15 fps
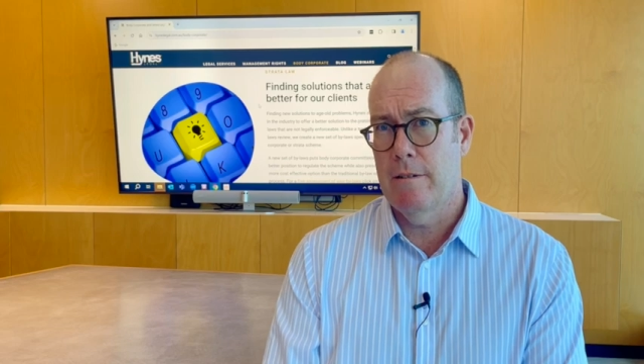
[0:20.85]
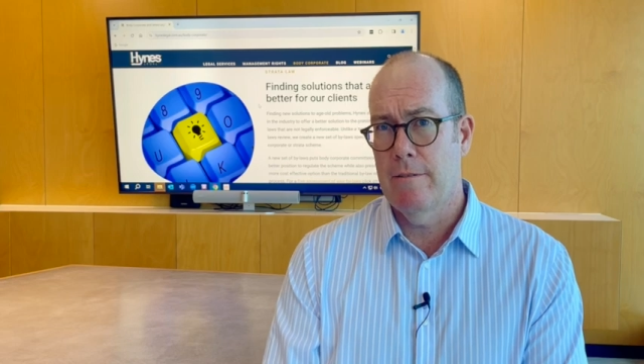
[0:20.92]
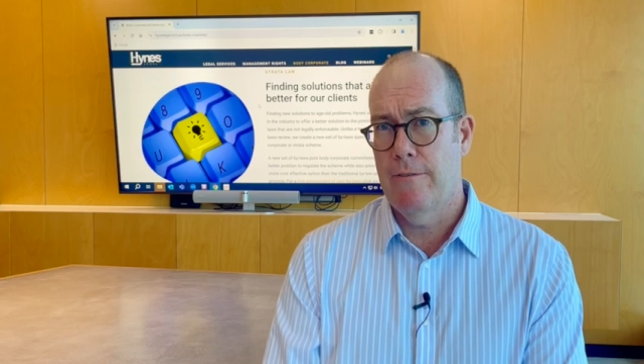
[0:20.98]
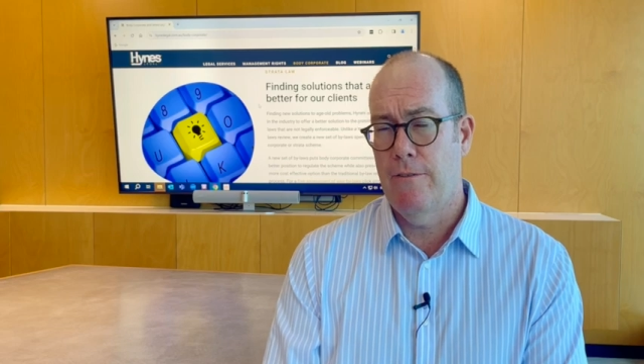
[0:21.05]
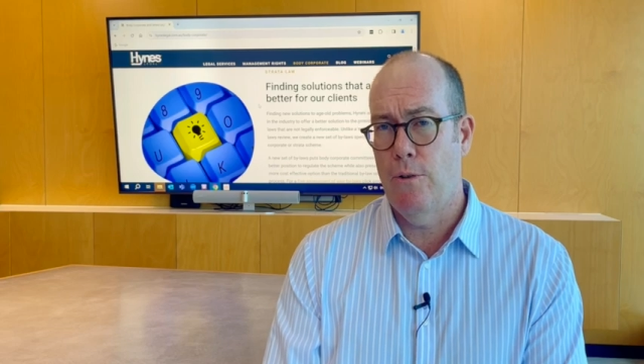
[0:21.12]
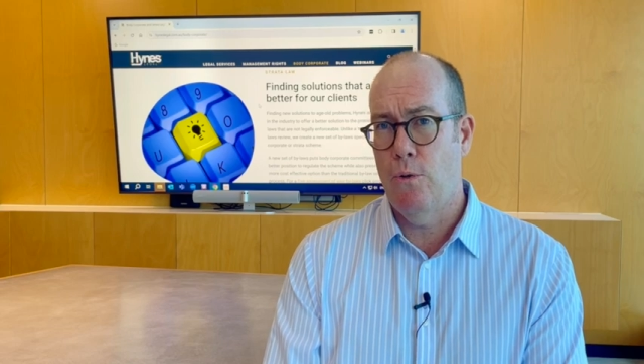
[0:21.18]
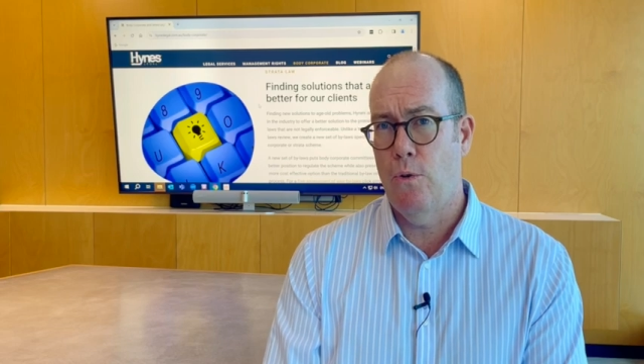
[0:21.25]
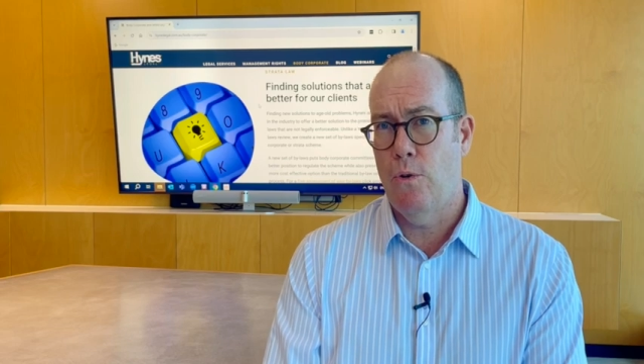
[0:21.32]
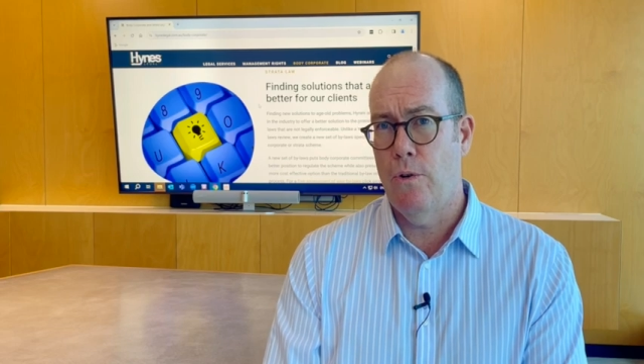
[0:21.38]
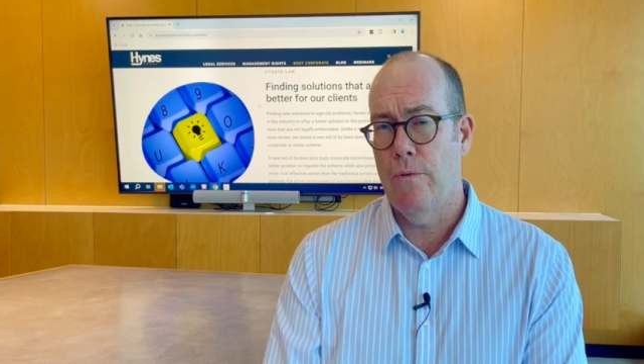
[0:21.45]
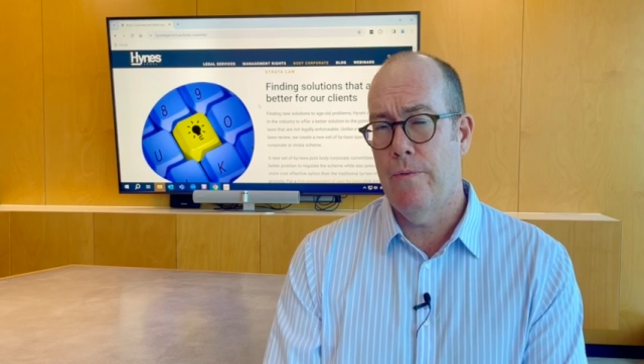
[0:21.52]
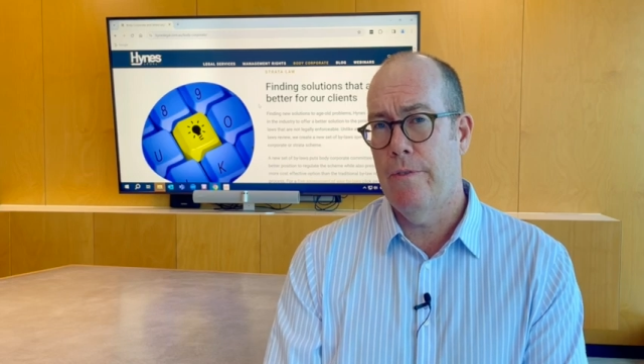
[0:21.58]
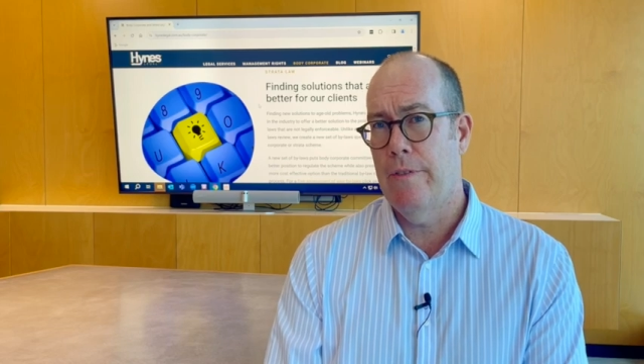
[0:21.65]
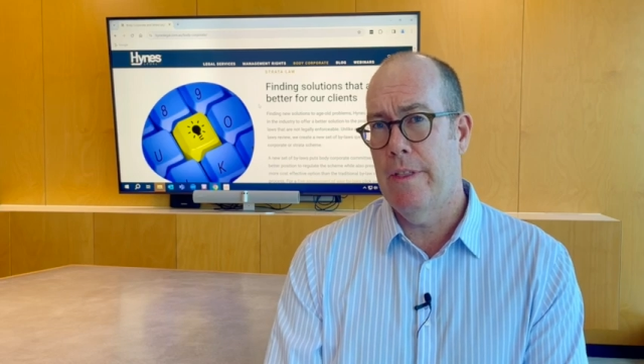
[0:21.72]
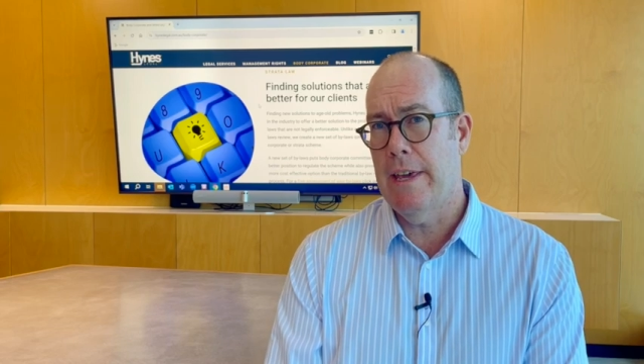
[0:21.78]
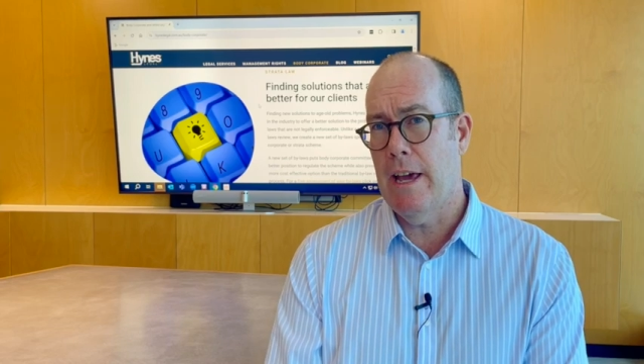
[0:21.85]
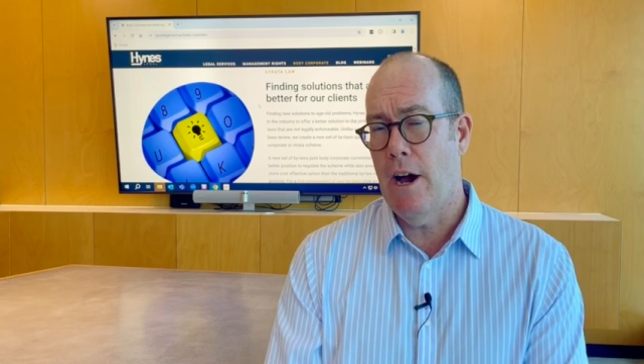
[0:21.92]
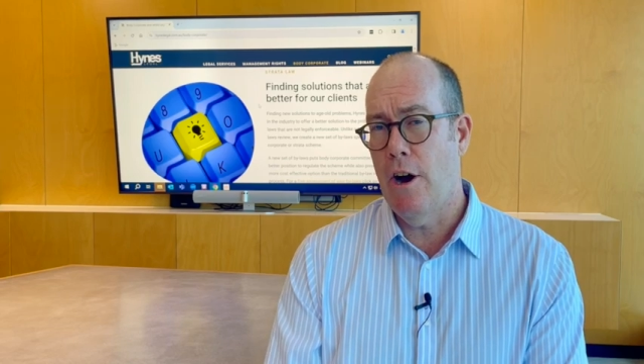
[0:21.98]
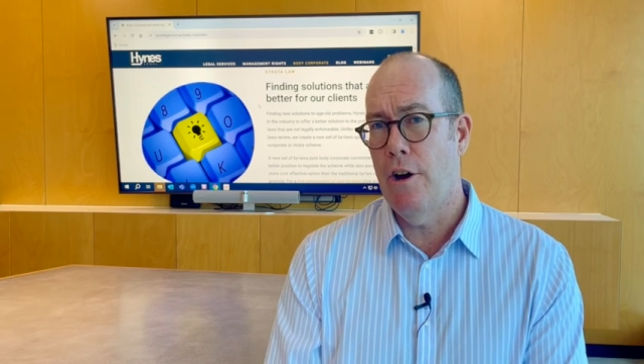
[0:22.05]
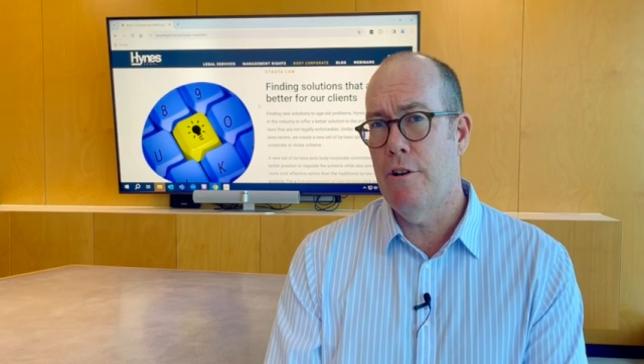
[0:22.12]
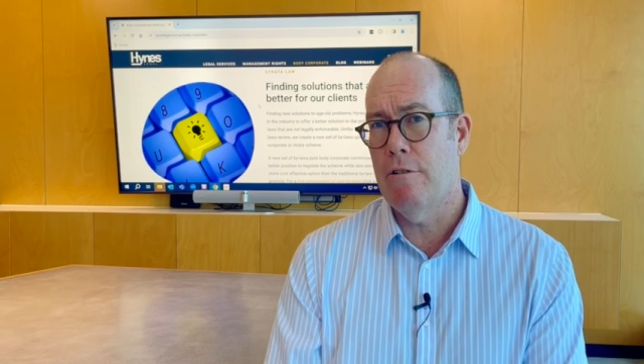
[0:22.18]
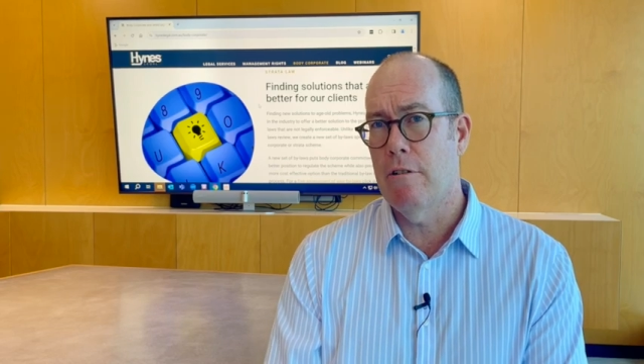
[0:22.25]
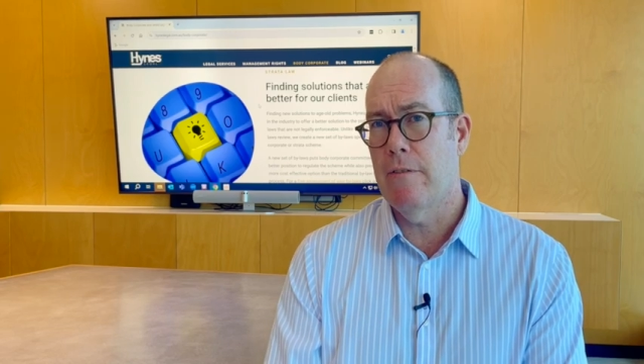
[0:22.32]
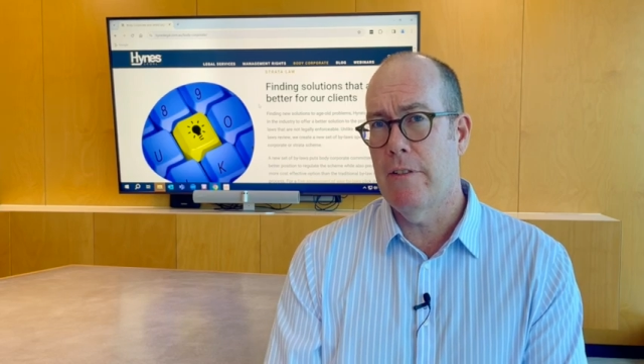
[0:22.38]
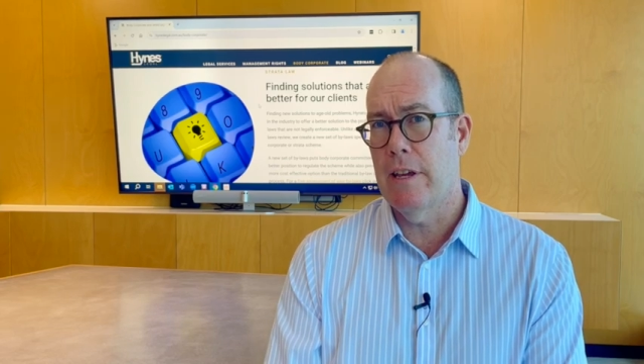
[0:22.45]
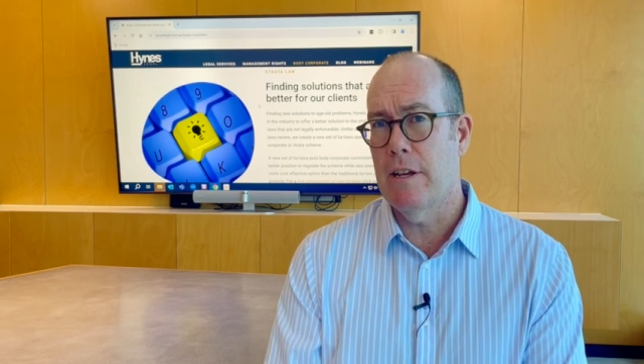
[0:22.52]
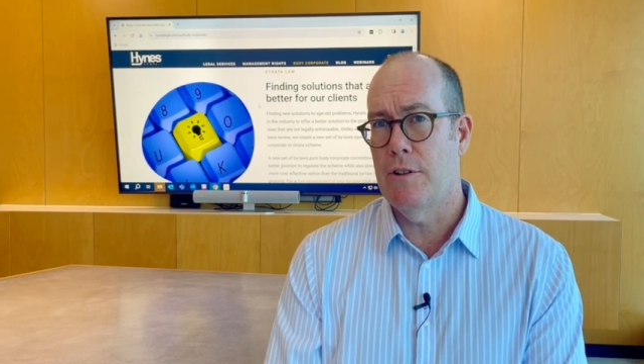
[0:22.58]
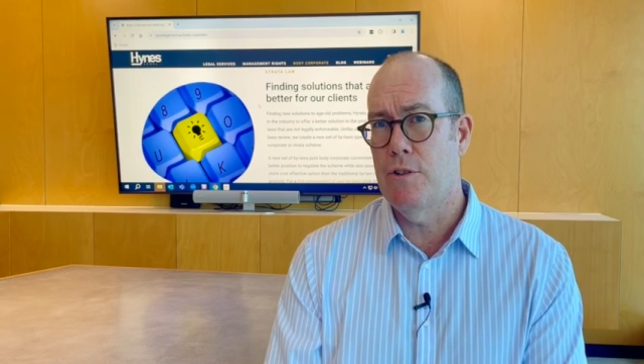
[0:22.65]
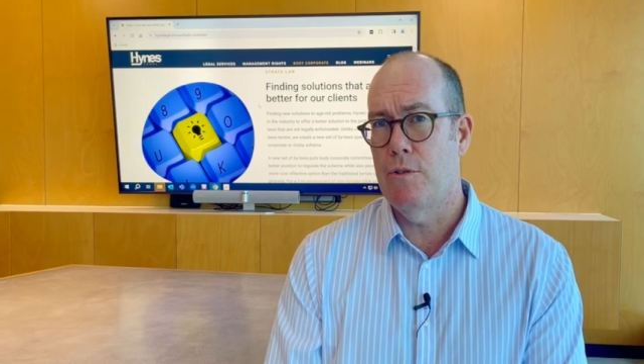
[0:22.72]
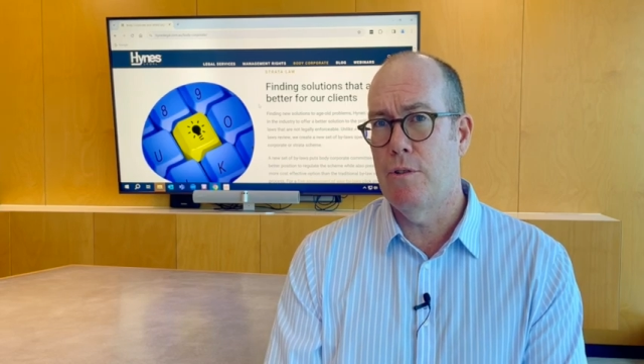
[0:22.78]
for the owner of
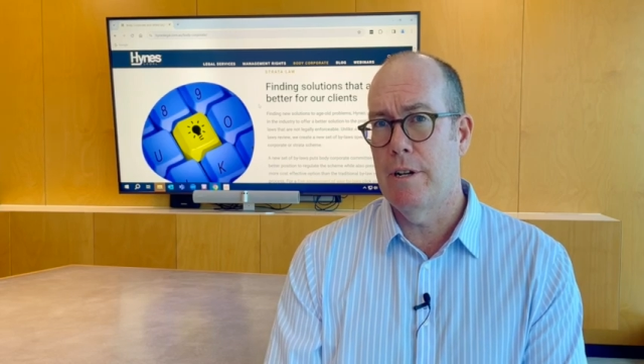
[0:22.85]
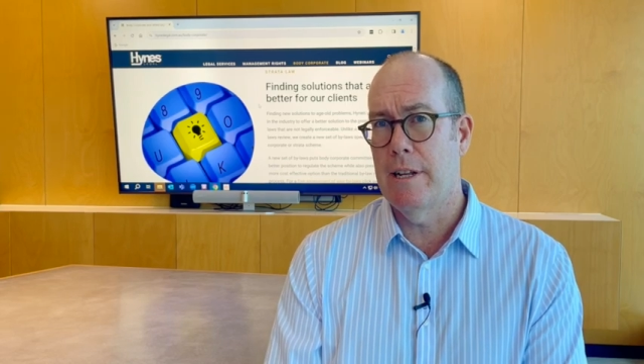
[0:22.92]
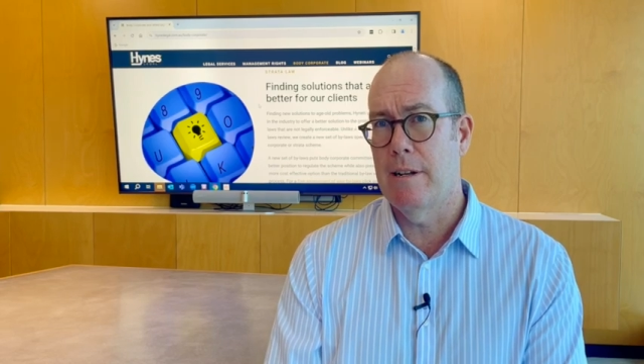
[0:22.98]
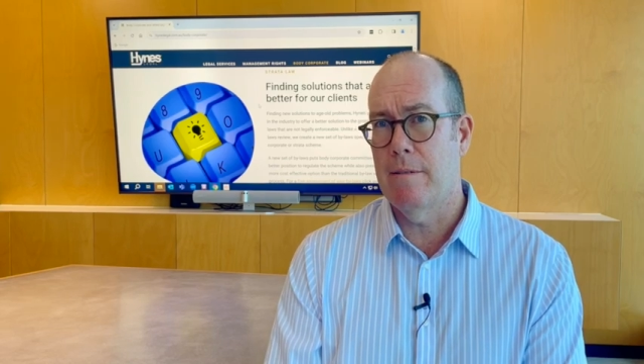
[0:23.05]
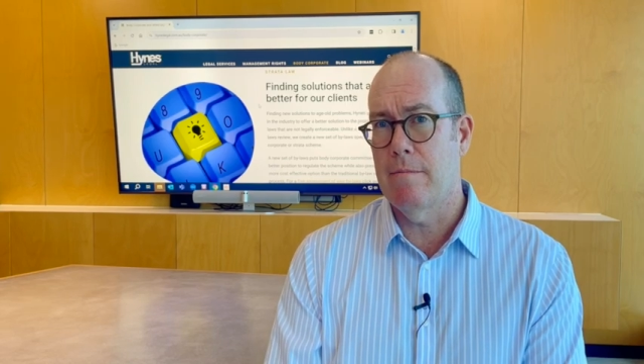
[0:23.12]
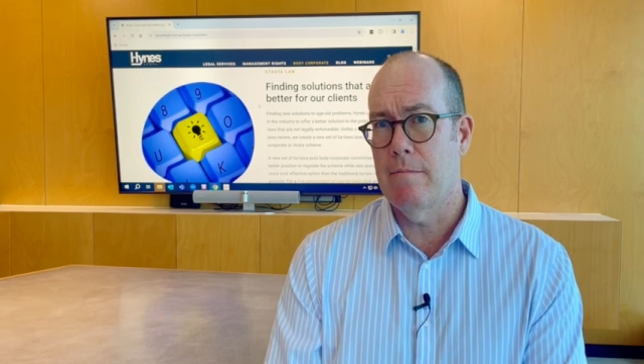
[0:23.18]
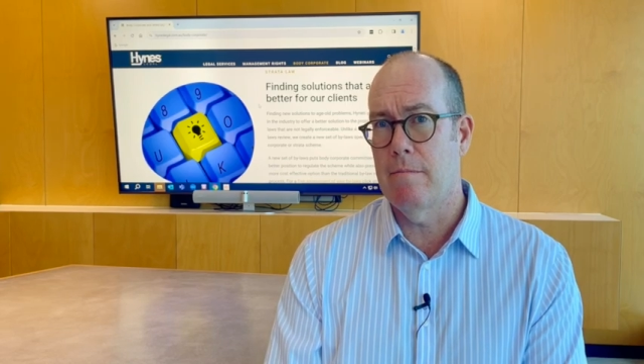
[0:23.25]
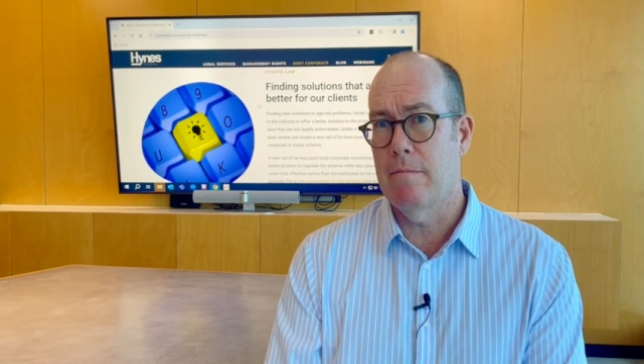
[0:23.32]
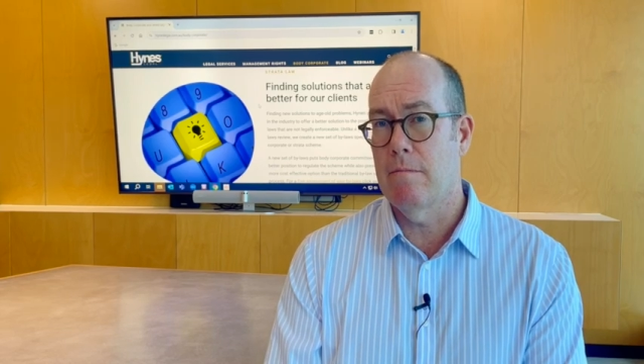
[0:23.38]
the adjoining